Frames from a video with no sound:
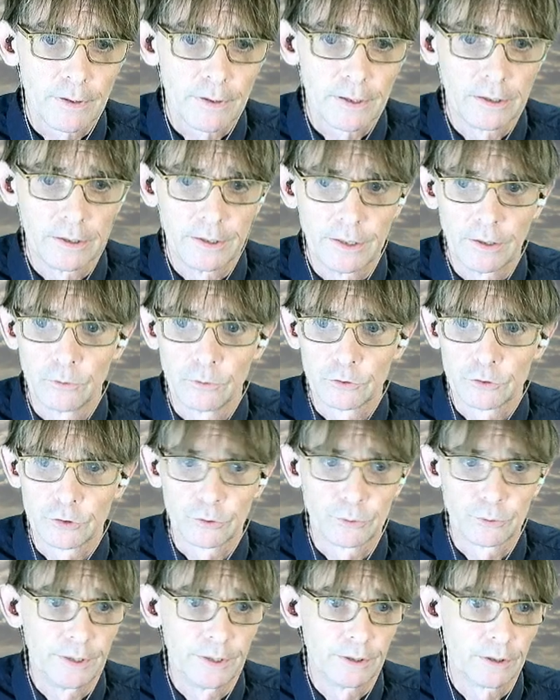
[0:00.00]
Finally,
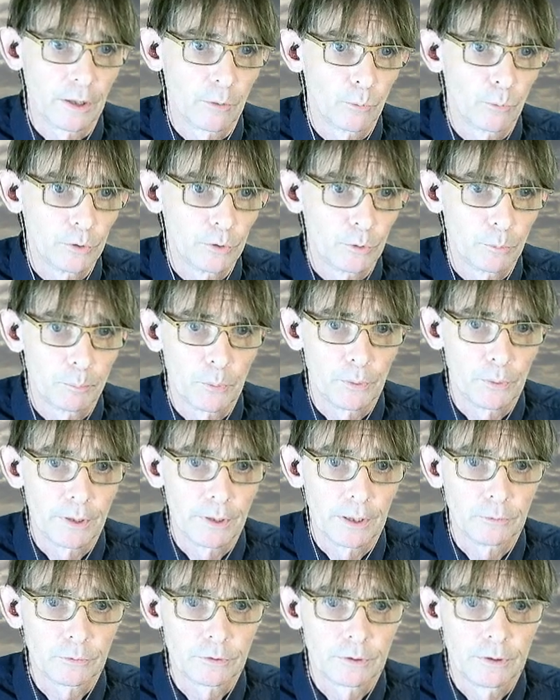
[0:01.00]
also here I want to
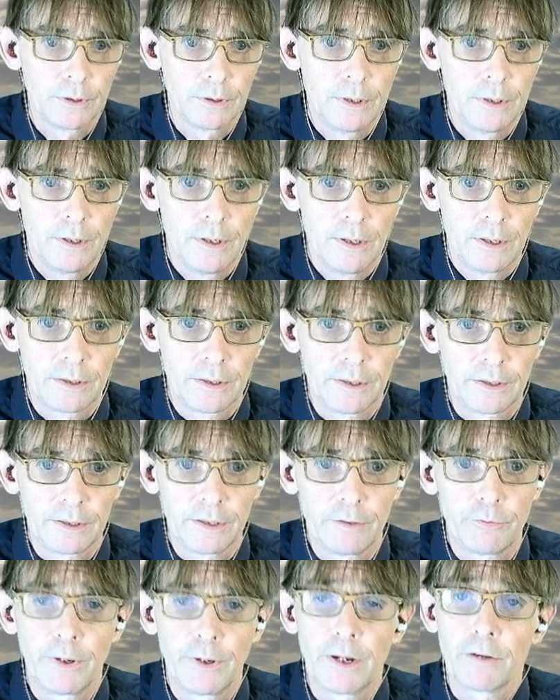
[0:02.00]
point out
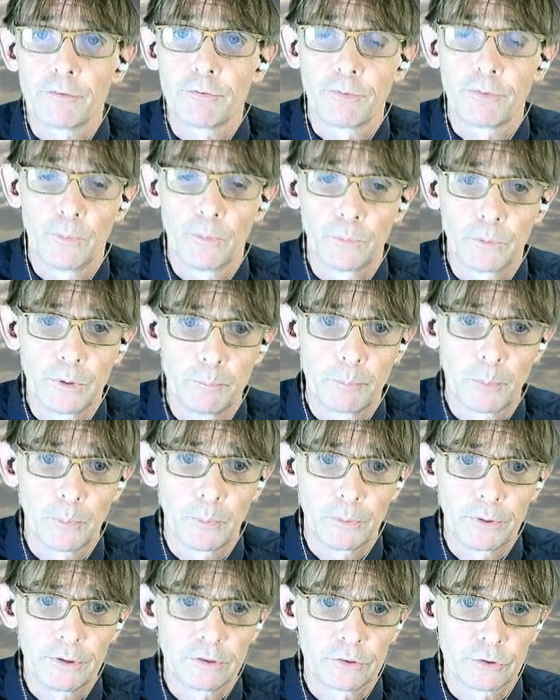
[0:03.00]
that if you have floating
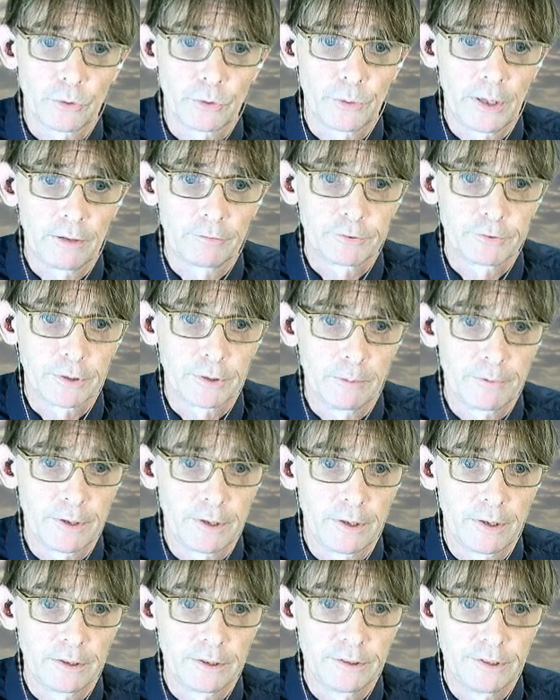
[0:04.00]
point, so you have
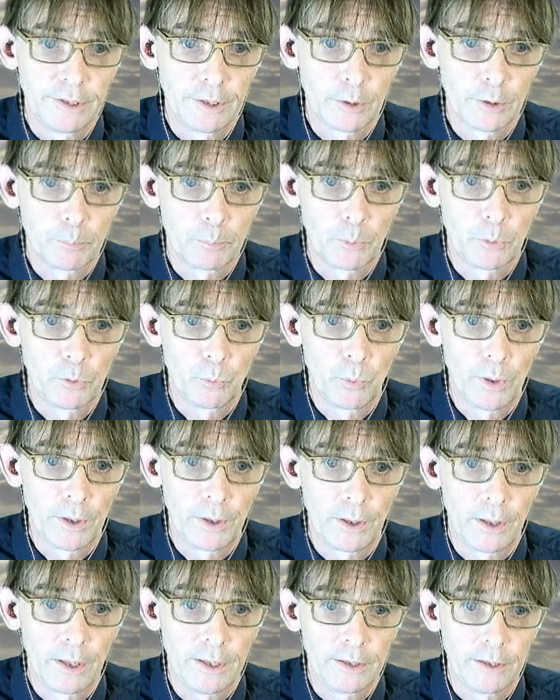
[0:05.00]
something like
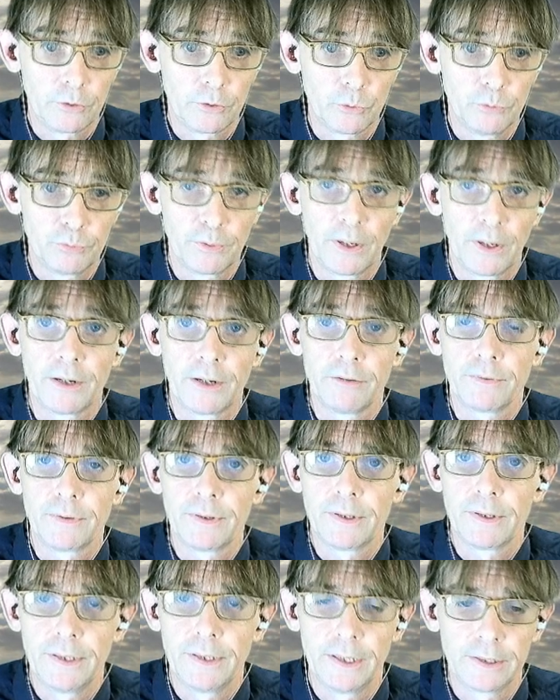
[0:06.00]
0.1825
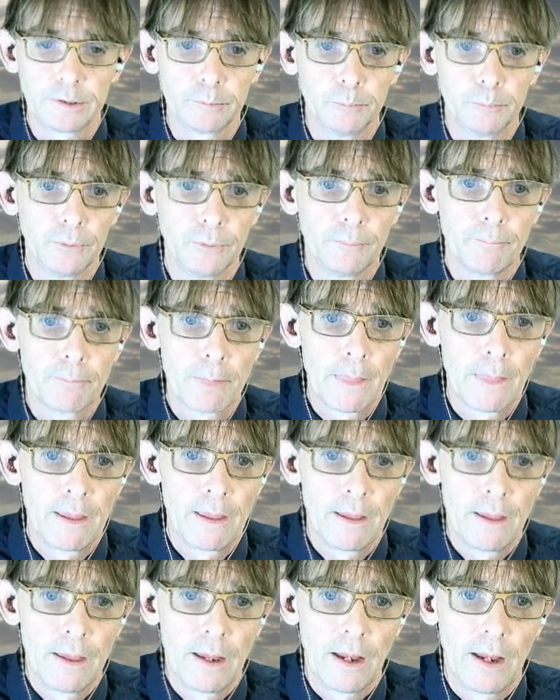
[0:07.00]
in decimal,
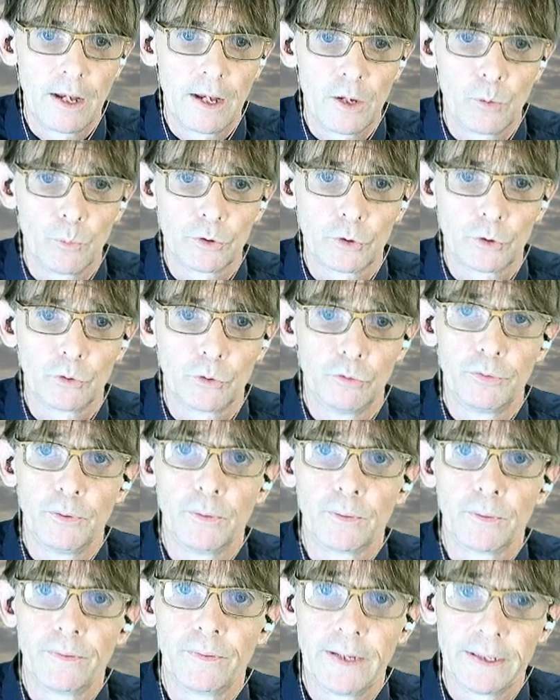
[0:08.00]
and you want to
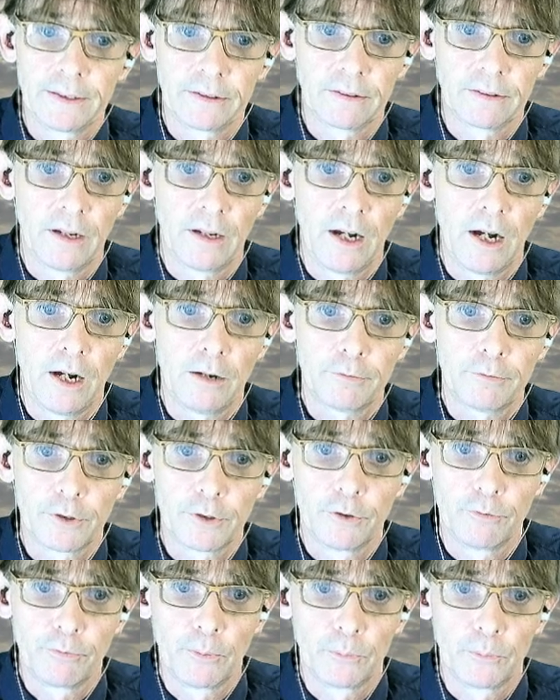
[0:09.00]
convert that
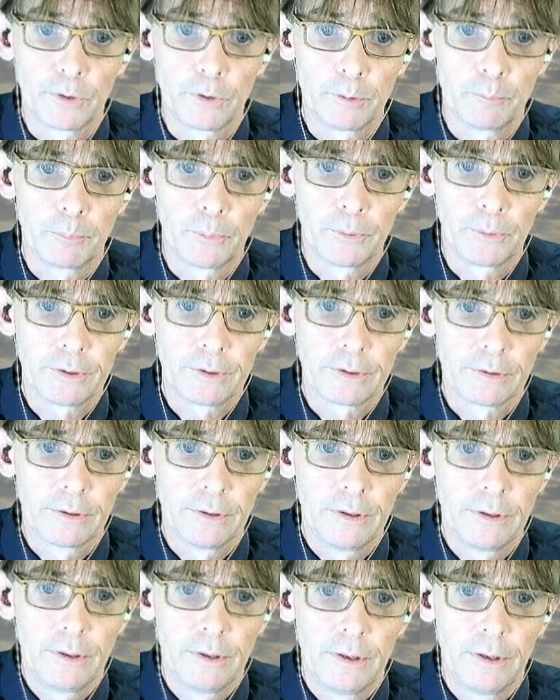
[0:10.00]
after the floating point,